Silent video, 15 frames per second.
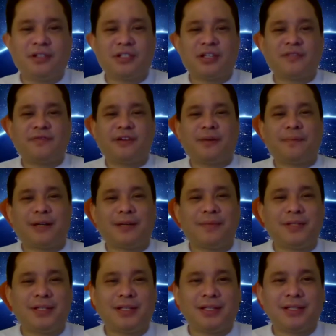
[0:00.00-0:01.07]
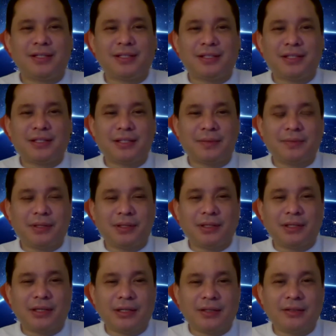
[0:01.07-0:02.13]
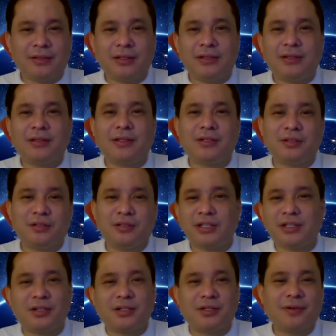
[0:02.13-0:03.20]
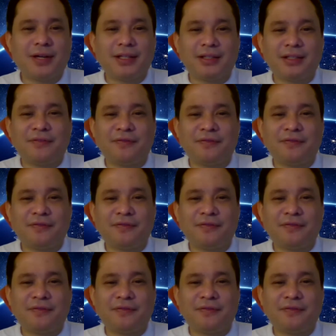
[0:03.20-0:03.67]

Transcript: looks like it's very promising. It's something that Cheshire is right.